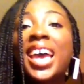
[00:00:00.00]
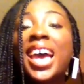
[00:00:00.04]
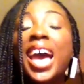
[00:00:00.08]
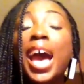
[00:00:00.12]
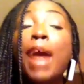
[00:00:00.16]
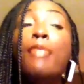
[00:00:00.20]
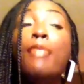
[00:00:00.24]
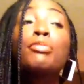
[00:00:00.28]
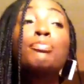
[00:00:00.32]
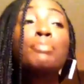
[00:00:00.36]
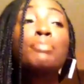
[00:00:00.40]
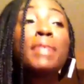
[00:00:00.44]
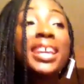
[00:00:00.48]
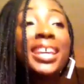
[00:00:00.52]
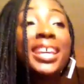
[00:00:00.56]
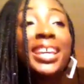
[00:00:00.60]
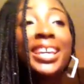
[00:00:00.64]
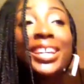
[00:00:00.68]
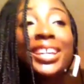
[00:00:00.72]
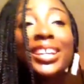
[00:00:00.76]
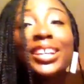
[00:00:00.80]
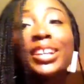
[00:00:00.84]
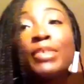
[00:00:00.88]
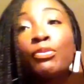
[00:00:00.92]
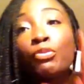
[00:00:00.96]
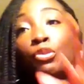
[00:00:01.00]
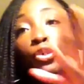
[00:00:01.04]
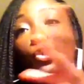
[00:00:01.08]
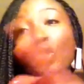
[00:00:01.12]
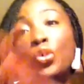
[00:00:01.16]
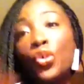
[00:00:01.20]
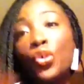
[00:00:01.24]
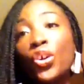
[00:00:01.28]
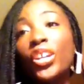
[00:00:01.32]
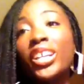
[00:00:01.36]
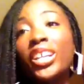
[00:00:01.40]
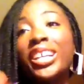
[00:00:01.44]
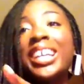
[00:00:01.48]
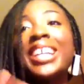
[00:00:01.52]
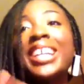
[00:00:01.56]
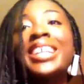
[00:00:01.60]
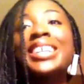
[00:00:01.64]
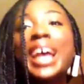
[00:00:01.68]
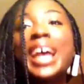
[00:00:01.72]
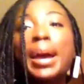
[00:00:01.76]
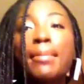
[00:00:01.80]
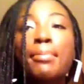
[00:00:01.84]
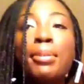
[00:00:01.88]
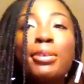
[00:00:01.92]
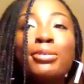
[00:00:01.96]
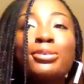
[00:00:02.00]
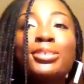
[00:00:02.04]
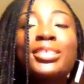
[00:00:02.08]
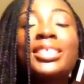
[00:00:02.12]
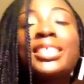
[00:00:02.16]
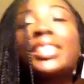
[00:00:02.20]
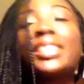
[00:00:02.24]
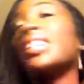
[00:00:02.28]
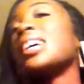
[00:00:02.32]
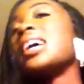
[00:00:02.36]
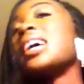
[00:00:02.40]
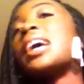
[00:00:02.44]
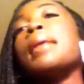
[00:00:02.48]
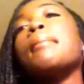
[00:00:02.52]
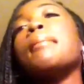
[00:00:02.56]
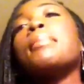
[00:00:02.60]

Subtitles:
I would make it and record it and not post it.